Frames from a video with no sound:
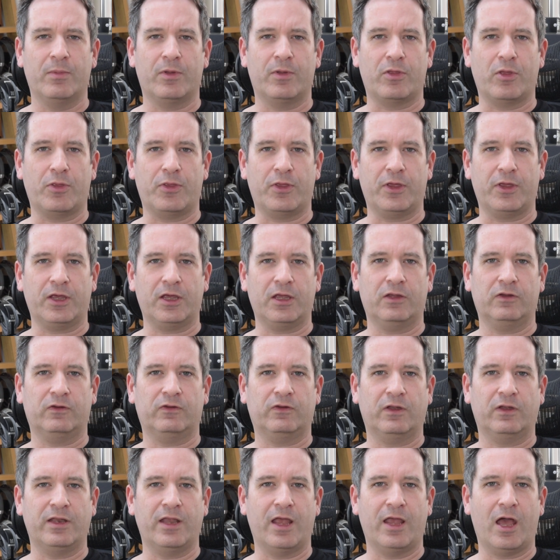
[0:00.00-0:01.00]
But the thing
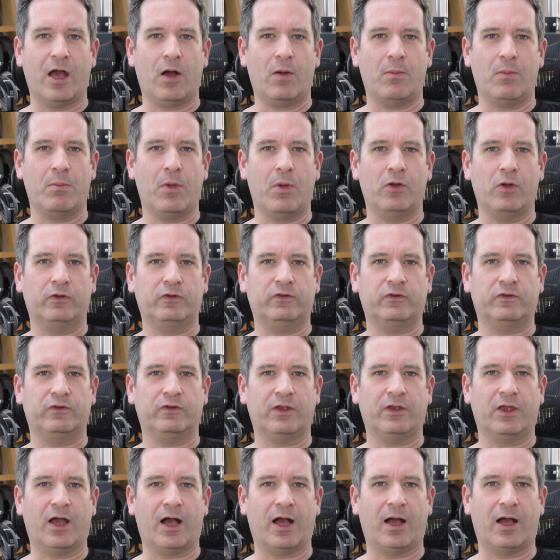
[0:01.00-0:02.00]
is, now
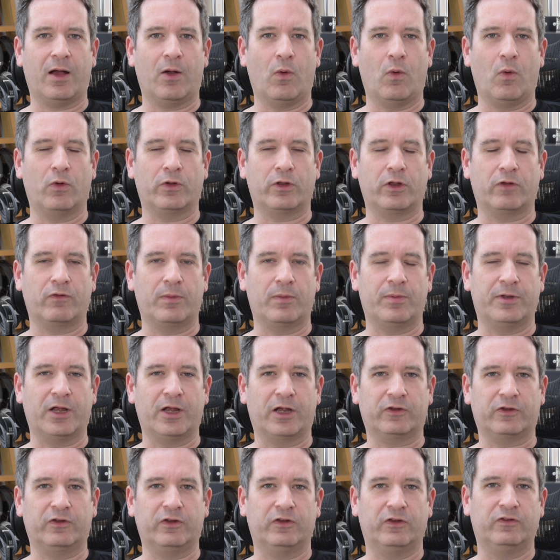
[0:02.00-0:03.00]
most audio
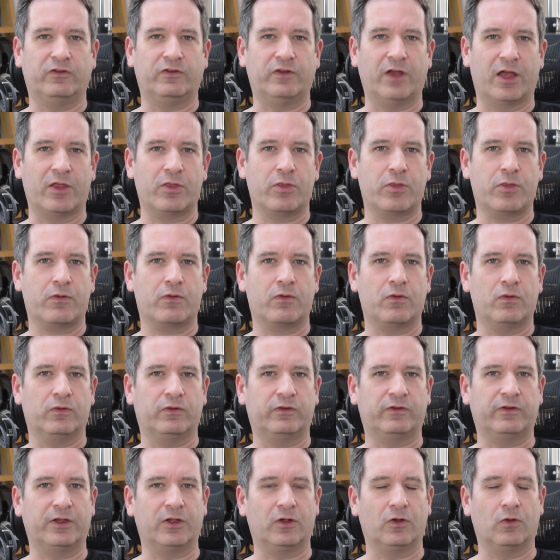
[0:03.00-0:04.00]
reproduction is done through
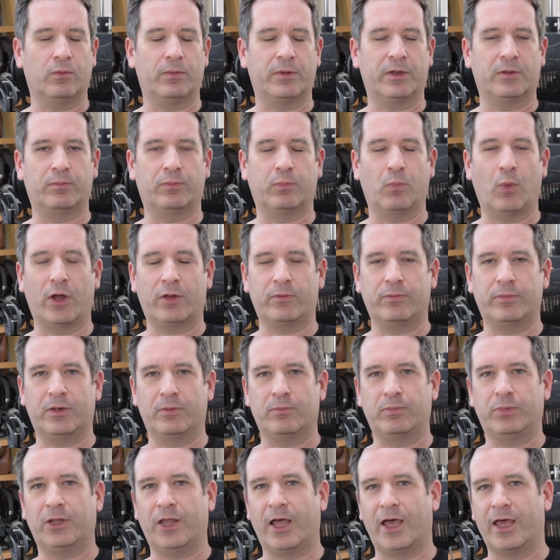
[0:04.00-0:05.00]
single-bit,
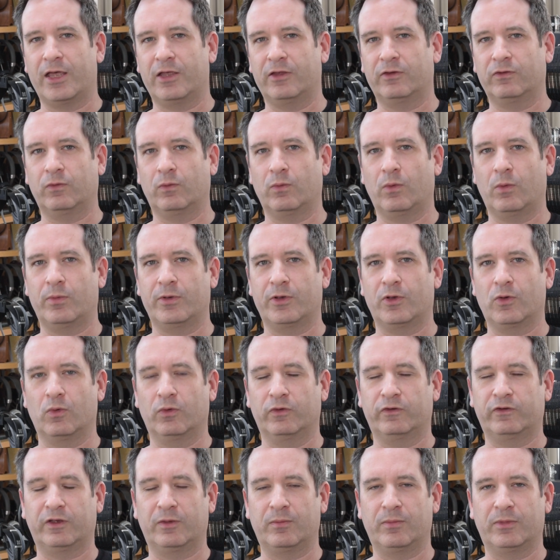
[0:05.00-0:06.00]
1-bit players, or what we
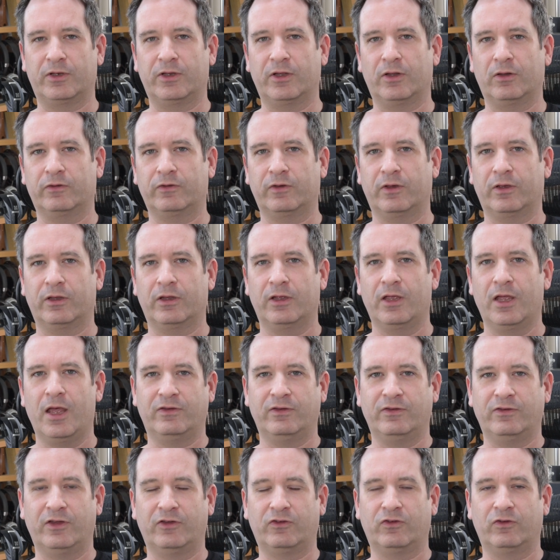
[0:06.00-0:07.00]
call Sigma Delta
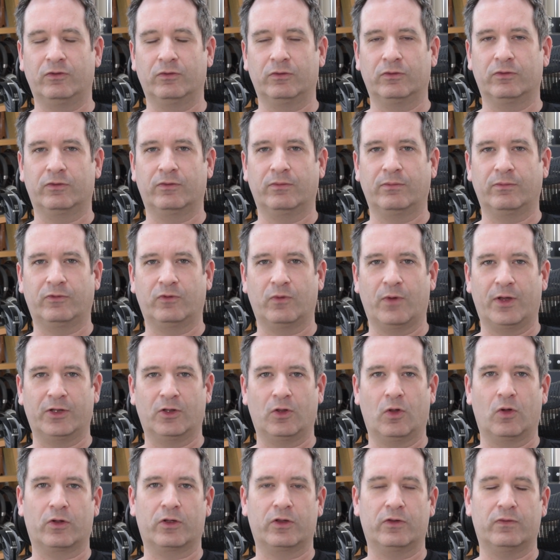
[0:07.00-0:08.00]
digital to
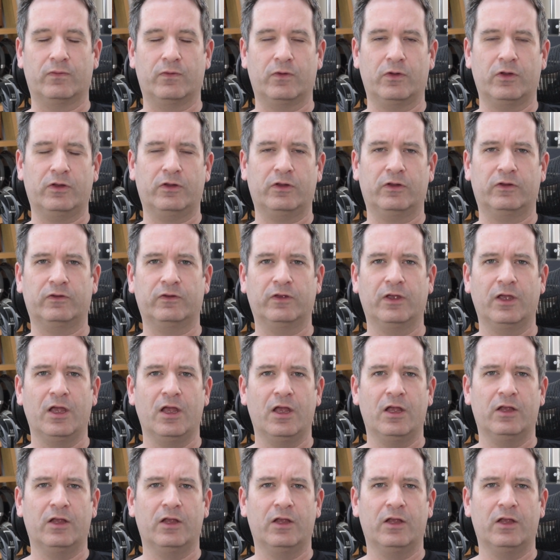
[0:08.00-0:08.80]
analog converters.